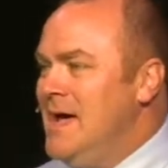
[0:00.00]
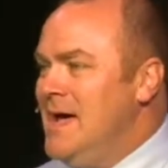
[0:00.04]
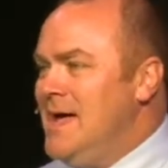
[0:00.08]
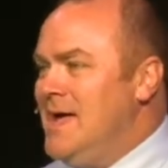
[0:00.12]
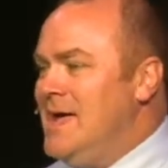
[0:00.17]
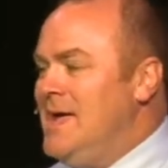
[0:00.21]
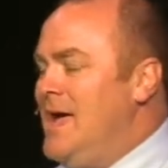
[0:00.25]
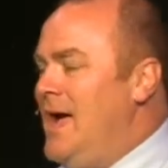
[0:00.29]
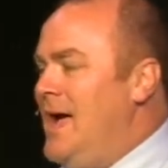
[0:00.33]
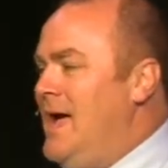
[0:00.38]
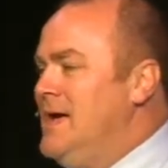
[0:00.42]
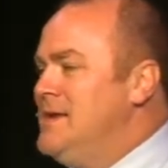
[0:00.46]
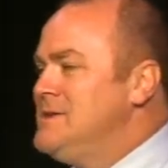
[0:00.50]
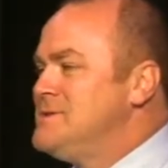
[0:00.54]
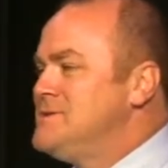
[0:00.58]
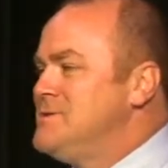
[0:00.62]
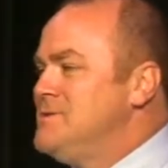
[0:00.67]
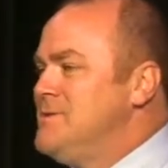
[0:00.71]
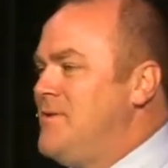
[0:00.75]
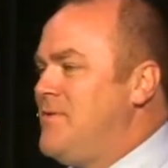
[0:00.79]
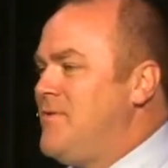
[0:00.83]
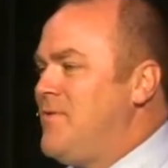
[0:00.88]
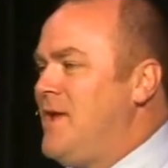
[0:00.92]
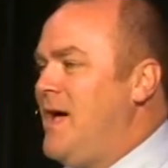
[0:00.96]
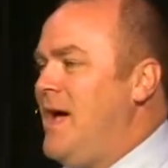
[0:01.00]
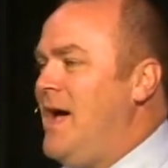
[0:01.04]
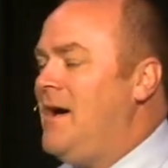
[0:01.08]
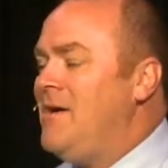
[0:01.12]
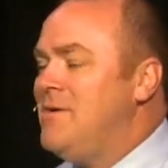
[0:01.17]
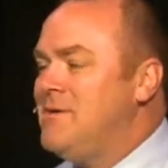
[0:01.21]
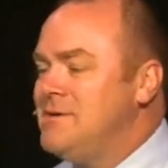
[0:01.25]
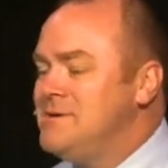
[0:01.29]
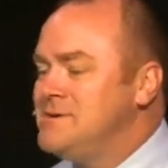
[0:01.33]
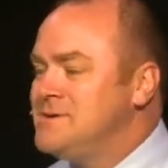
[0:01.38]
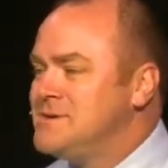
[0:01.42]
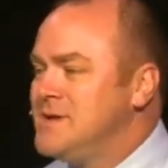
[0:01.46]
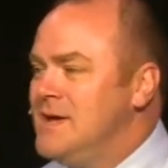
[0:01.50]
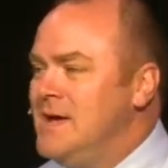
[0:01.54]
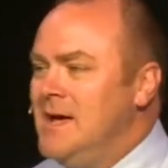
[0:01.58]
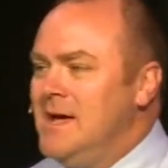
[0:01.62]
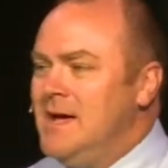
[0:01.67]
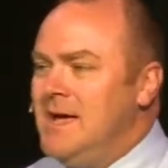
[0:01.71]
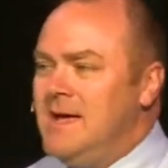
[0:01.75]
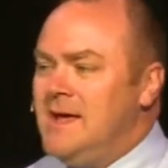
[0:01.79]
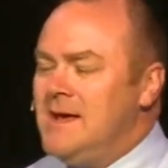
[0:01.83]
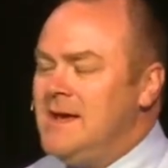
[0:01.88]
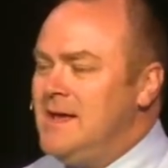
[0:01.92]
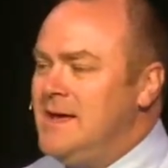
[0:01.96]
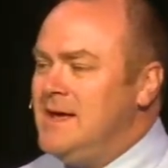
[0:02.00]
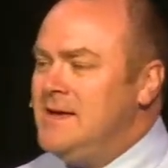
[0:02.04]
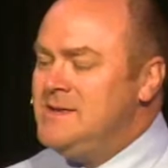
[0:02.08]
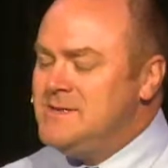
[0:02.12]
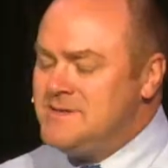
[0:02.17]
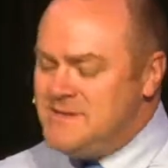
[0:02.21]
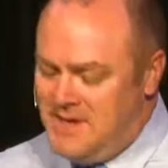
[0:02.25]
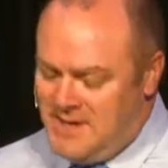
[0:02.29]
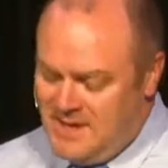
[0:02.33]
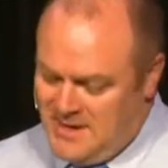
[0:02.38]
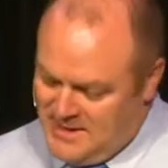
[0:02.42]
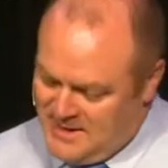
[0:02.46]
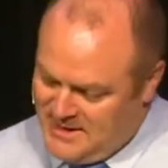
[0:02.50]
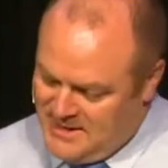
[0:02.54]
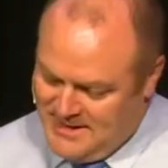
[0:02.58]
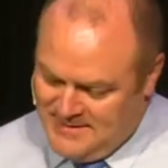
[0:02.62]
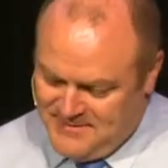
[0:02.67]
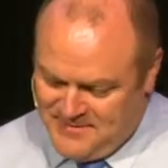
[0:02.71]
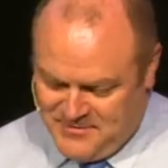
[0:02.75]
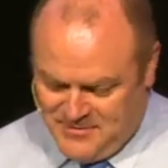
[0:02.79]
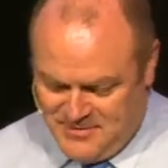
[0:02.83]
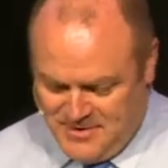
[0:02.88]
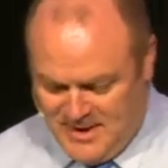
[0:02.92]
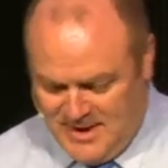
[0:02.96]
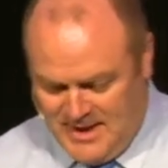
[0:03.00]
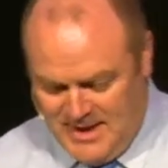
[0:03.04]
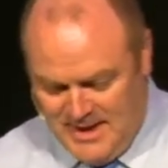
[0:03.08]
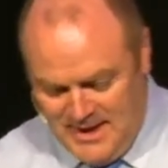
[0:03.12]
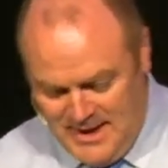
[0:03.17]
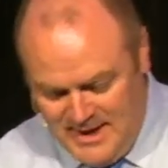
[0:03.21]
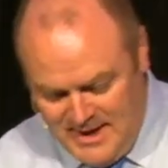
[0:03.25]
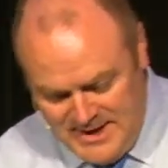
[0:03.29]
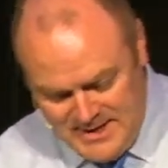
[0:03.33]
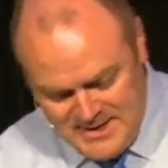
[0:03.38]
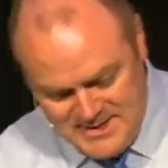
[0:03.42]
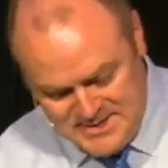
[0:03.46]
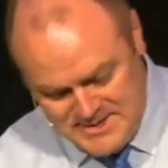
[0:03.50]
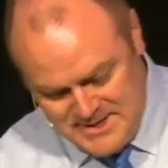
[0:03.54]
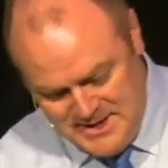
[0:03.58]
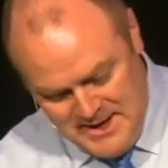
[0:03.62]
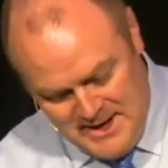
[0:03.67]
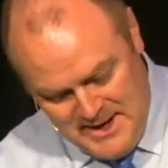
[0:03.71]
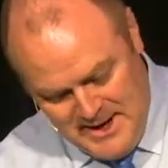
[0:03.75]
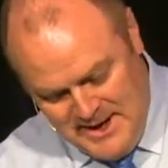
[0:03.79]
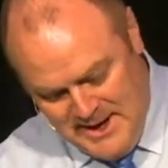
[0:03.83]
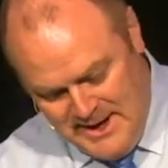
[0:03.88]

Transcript: He hands her the flowers. He leans in, gives her a kiss,